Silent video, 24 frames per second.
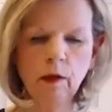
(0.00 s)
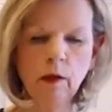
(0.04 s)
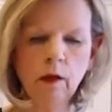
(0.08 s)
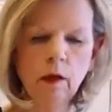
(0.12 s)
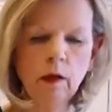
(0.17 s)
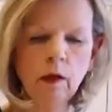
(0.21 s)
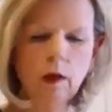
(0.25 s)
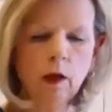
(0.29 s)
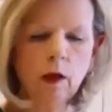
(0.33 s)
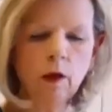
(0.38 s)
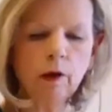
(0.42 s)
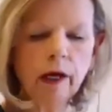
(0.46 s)

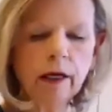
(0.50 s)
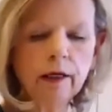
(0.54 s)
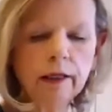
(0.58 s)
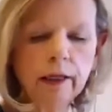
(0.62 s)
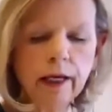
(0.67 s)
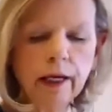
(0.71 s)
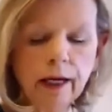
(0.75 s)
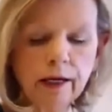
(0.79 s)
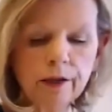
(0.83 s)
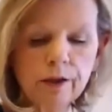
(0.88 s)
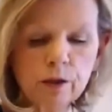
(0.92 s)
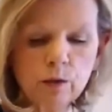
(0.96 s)
Okay,
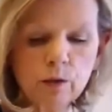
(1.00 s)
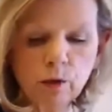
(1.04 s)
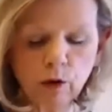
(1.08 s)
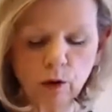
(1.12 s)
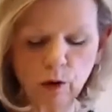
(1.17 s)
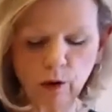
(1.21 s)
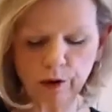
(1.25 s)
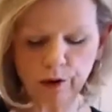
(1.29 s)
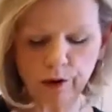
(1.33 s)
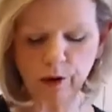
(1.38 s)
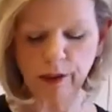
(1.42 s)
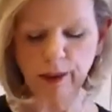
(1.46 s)
next we're
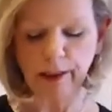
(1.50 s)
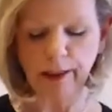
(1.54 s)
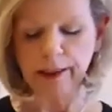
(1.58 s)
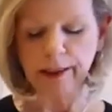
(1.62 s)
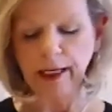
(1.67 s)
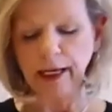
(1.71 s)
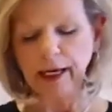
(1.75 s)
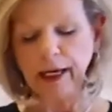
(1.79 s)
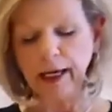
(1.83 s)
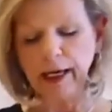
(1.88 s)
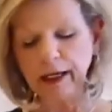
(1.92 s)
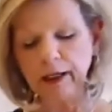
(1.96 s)
going to, and
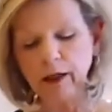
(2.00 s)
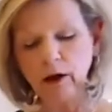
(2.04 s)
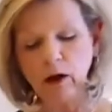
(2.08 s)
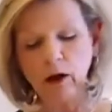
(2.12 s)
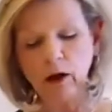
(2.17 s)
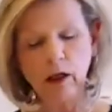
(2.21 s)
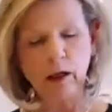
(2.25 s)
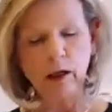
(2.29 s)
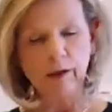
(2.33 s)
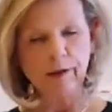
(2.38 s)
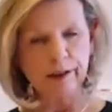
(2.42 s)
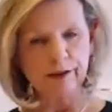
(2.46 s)
again,
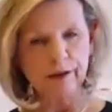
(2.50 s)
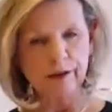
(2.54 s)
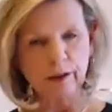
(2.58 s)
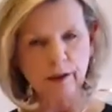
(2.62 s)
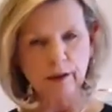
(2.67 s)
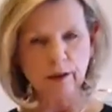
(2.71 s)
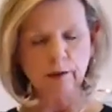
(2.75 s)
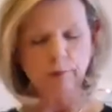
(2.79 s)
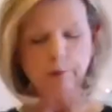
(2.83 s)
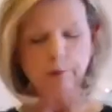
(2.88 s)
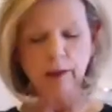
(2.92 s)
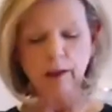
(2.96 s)
all that's going
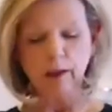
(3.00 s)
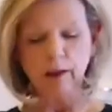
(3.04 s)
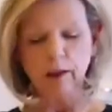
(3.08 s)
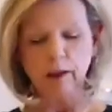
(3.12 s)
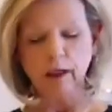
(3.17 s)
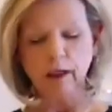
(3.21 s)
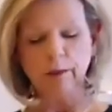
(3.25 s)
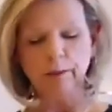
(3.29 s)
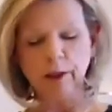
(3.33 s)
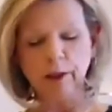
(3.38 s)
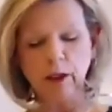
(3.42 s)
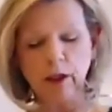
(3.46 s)
to be
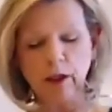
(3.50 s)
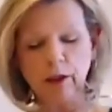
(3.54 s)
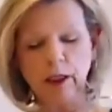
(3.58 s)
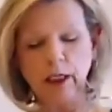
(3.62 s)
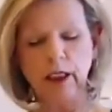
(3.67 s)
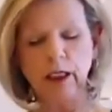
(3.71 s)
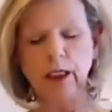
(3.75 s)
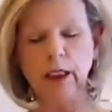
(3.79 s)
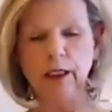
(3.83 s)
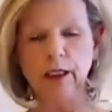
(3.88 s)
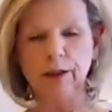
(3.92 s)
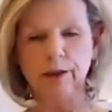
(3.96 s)
kind of
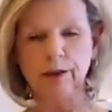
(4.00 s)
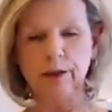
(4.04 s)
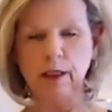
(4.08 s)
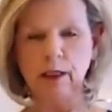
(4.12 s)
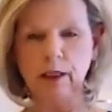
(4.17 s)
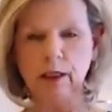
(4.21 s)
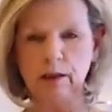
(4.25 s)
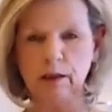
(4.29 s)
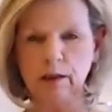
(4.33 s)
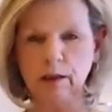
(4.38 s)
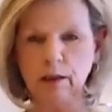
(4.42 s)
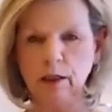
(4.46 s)
marinating as
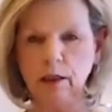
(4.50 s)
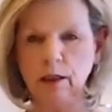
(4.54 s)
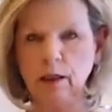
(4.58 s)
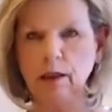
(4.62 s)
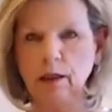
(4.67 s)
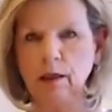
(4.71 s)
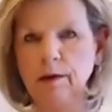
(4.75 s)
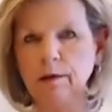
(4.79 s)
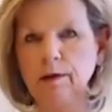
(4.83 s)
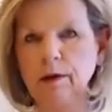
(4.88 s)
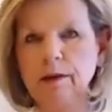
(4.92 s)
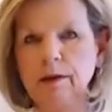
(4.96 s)
that
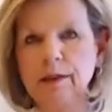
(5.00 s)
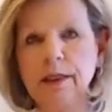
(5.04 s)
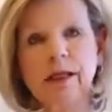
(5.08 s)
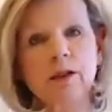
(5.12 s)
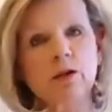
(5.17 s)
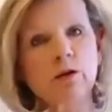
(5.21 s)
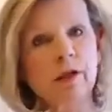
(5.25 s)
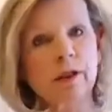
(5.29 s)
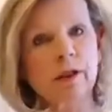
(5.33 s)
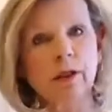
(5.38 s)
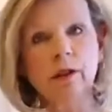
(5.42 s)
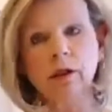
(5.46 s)

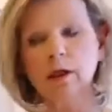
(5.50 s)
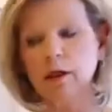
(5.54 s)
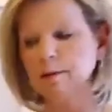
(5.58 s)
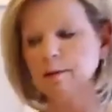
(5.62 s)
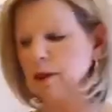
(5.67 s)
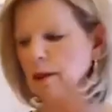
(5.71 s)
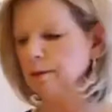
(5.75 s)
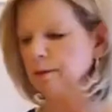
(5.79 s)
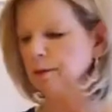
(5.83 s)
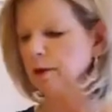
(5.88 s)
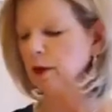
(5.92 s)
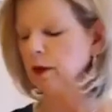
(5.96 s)
dressing
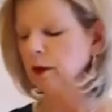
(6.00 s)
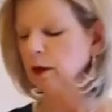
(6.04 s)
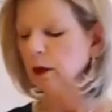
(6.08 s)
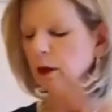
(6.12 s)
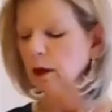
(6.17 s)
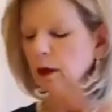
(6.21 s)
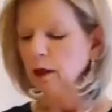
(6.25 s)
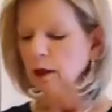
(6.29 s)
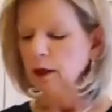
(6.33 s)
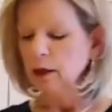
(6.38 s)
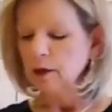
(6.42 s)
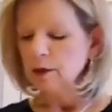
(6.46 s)
comes up there.
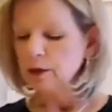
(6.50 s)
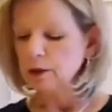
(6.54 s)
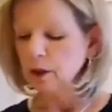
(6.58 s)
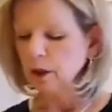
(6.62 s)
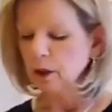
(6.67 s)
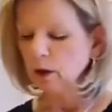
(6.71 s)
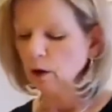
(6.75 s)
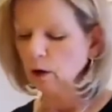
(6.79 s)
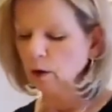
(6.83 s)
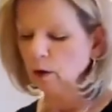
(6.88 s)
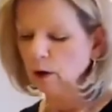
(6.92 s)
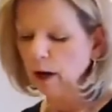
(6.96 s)

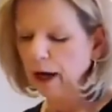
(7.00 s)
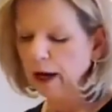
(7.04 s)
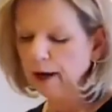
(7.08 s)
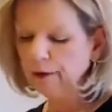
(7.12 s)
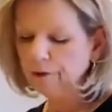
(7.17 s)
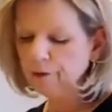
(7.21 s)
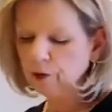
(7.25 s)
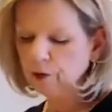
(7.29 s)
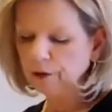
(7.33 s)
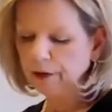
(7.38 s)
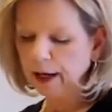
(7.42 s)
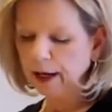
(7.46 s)
So
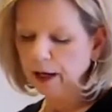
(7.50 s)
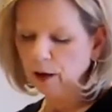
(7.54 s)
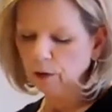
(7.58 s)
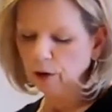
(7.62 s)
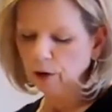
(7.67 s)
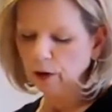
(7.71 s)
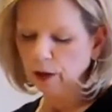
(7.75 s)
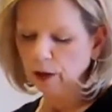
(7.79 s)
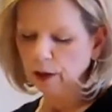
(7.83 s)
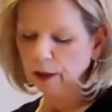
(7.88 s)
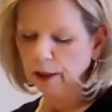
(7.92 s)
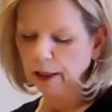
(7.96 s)
after that,
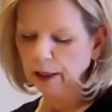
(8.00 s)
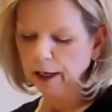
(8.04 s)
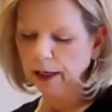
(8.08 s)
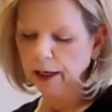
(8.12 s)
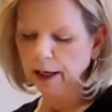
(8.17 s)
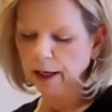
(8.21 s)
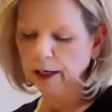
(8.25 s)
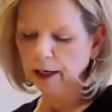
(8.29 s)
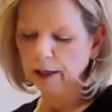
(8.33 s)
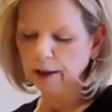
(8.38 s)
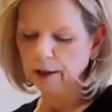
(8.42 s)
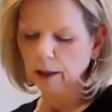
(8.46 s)
we're going to
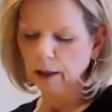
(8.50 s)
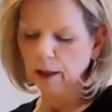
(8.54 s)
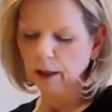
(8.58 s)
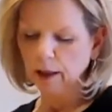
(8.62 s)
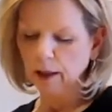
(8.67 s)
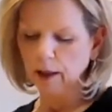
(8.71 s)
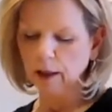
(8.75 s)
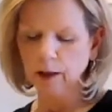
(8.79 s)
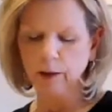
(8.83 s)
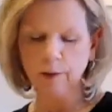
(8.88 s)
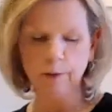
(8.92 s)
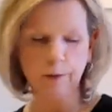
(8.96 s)
add
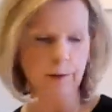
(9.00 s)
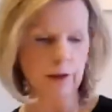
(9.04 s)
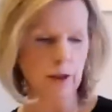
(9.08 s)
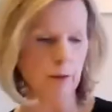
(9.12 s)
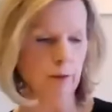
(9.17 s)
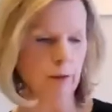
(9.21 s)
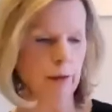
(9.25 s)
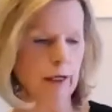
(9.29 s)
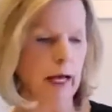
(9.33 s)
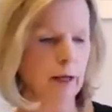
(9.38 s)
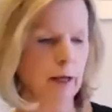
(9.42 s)
some black